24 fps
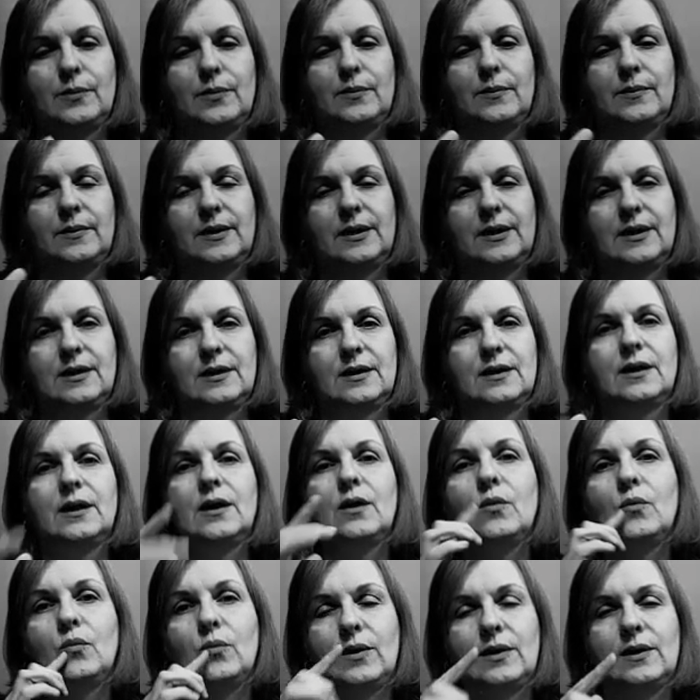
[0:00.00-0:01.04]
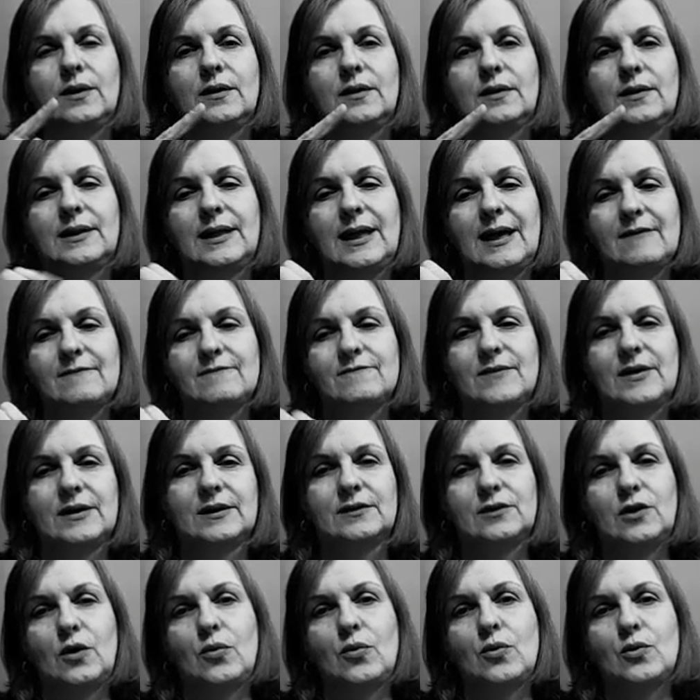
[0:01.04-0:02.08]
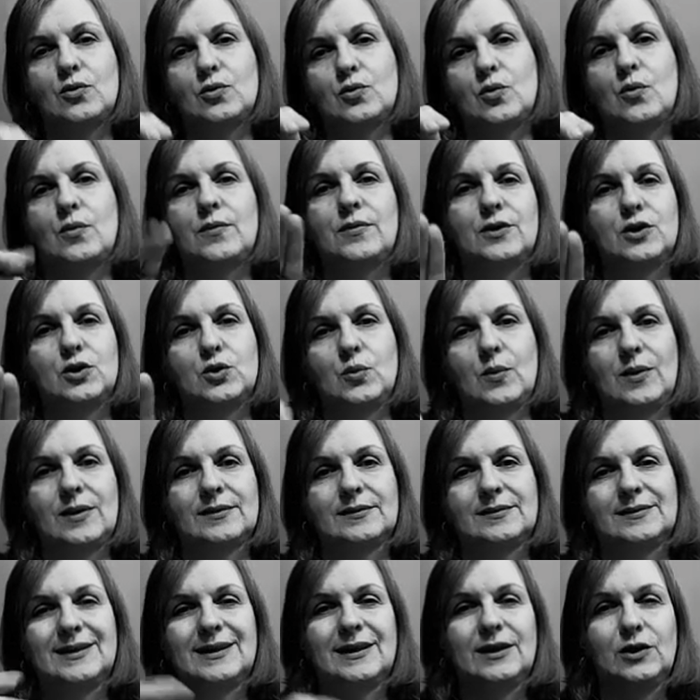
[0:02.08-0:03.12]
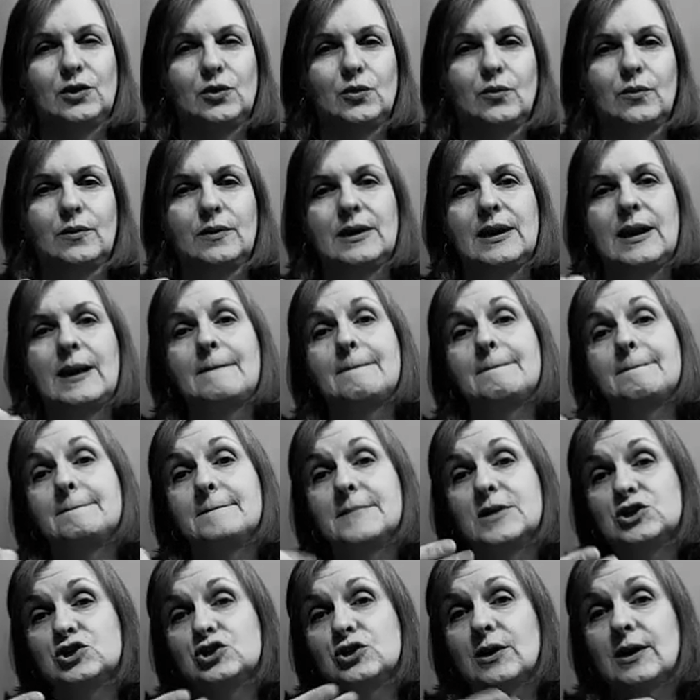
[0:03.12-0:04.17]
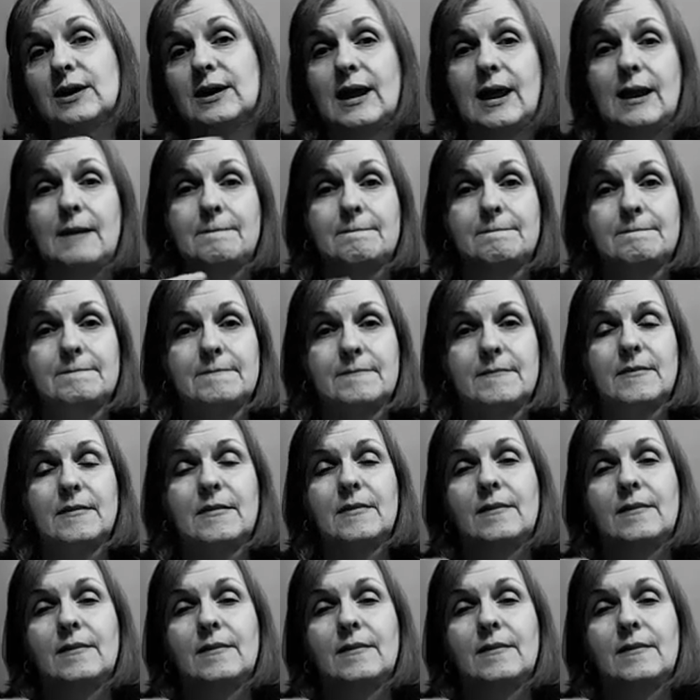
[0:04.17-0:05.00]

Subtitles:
will actually extend into the northern U.S., including Michigan and Maine.